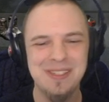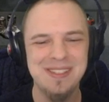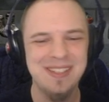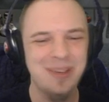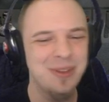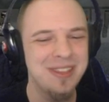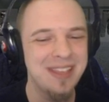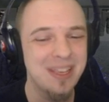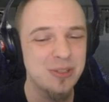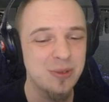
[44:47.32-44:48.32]
I hope to see
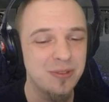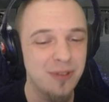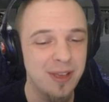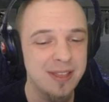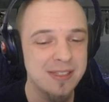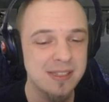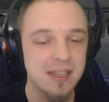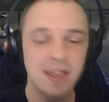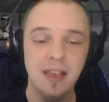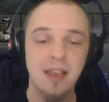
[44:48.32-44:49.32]
you in the next one,
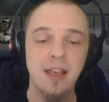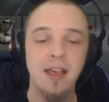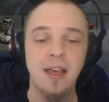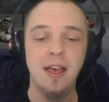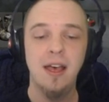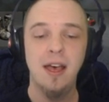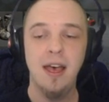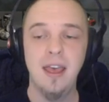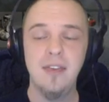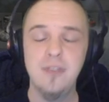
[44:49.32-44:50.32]
friends.
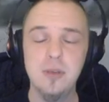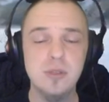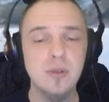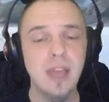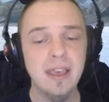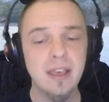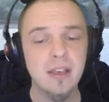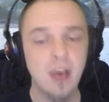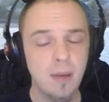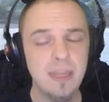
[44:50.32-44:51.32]
If you do
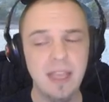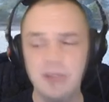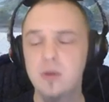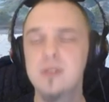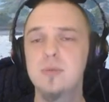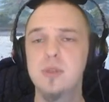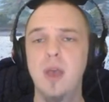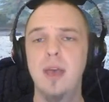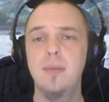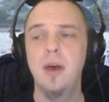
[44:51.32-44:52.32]
like, comment, and or
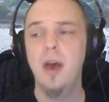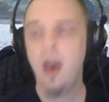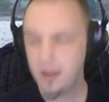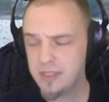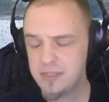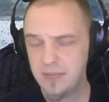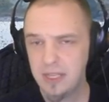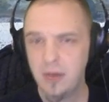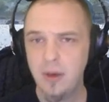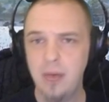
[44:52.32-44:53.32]
subscribe on
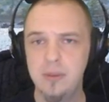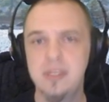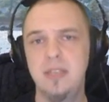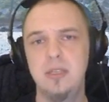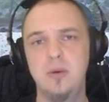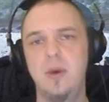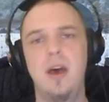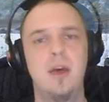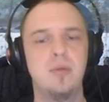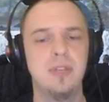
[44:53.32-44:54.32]
this video, I will
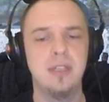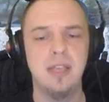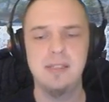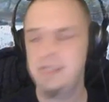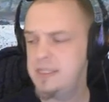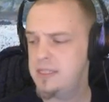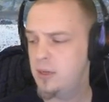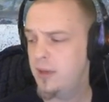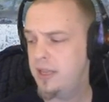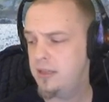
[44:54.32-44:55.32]
send you a, a pretty
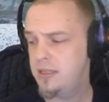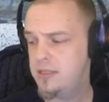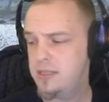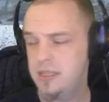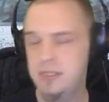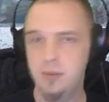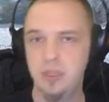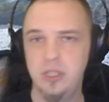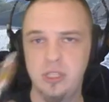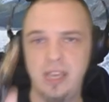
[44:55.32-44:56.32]
nice e-cigarette. It's,
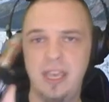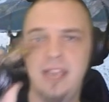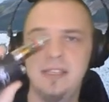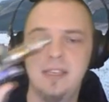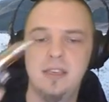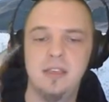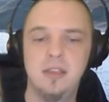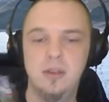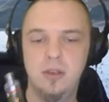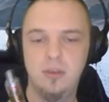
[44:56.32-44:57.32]
it's pretty
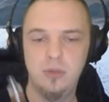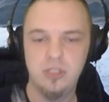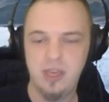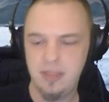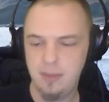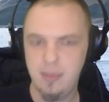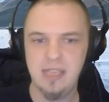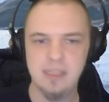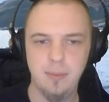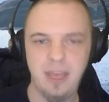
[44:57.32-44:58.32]
gigantic, which I
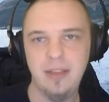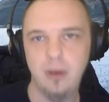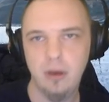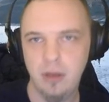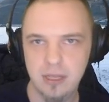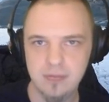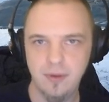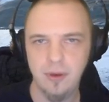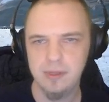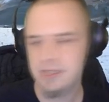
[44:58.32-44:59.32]
think makes it better
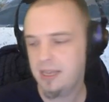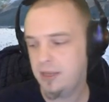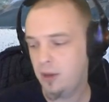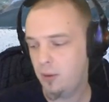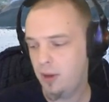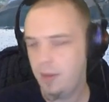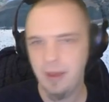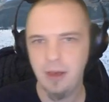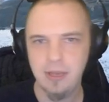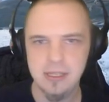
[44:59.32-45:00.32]
as far as I
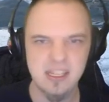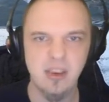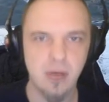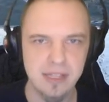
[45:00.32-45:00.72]
know about